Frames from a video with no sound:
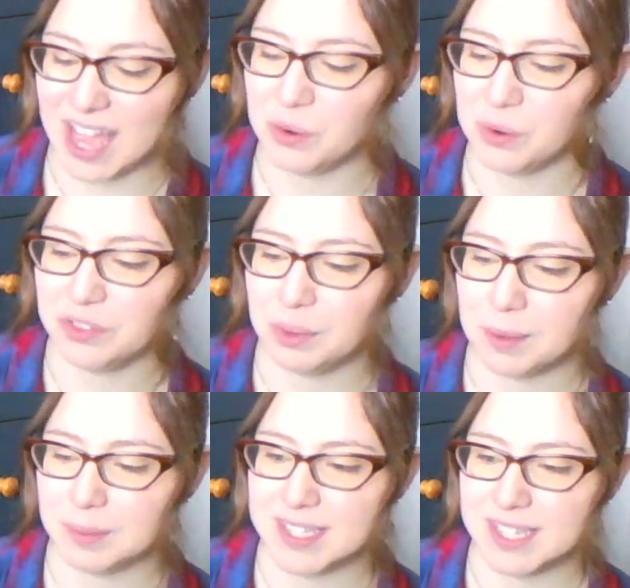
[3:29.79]
I don't know if you'll be
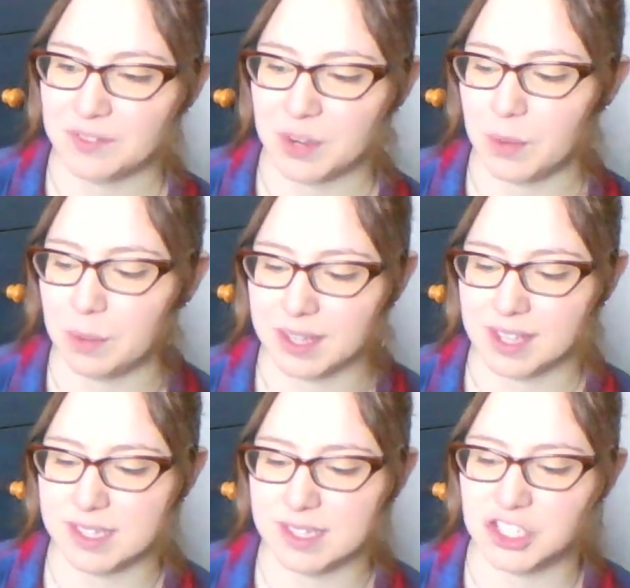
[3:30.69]
able to see it very well
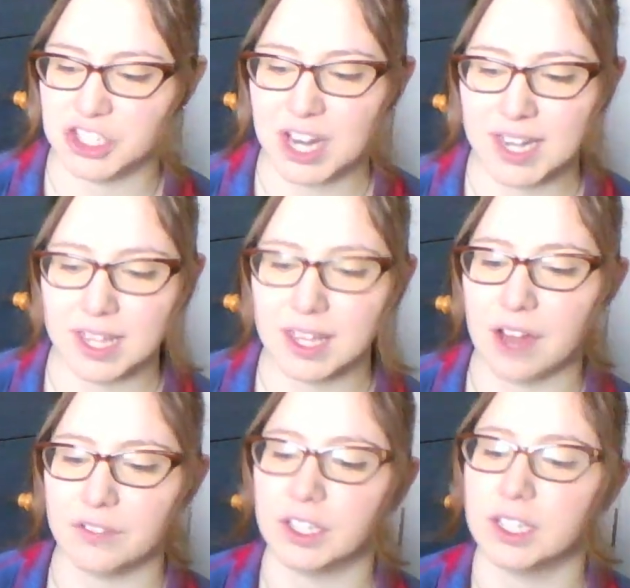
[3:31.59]
because it's a shiny
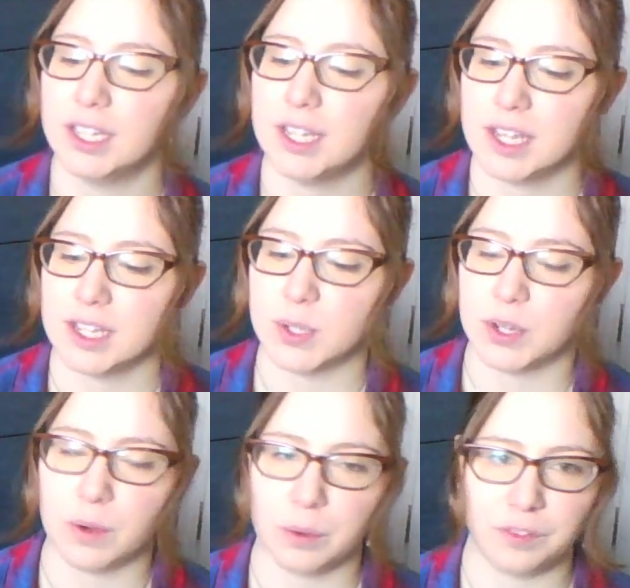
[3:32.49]
cover, so I
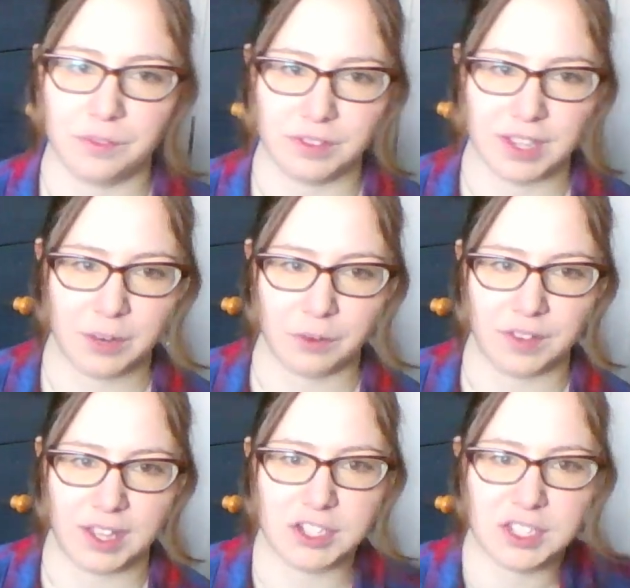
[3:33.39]
don't want ref light
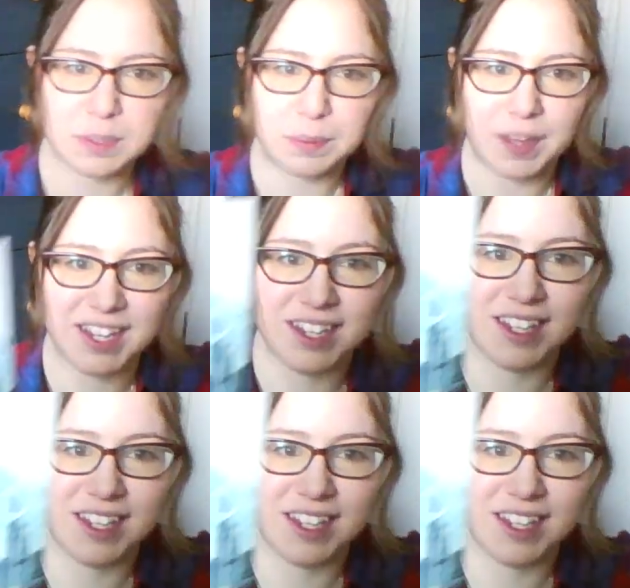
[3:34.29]
reflections, but it